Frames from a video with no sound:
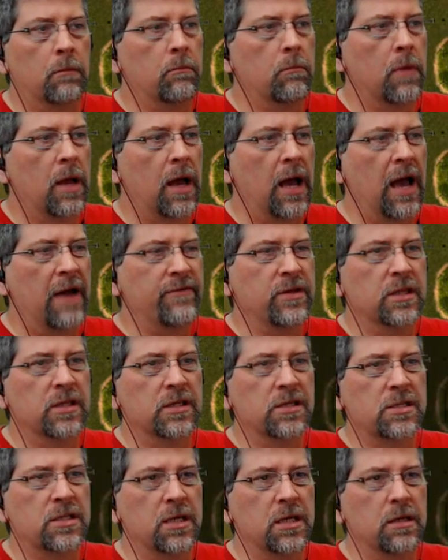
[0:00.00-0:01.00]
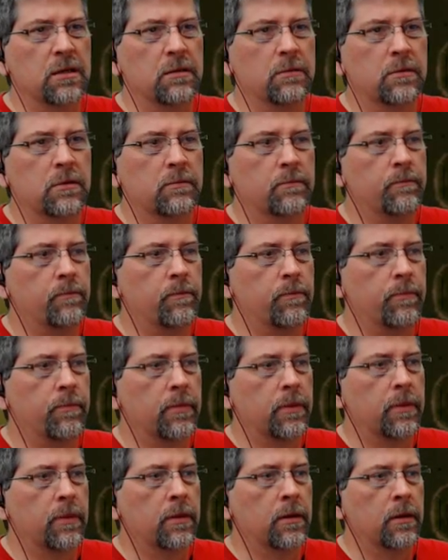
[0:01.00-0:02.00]
Having this thing,
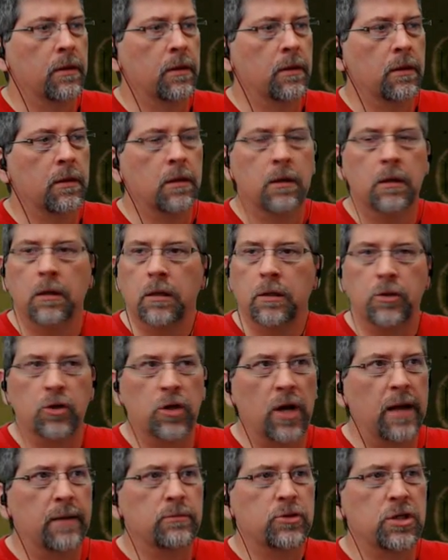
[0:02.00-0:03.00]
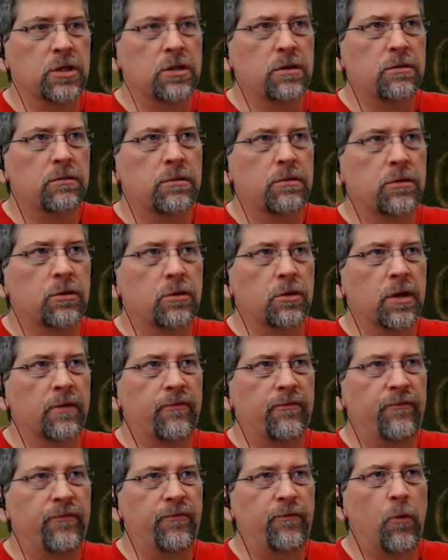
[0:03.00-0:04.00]
your MG
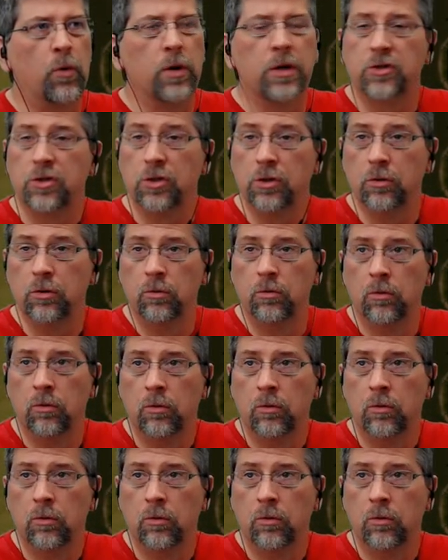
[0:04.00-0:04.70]
3042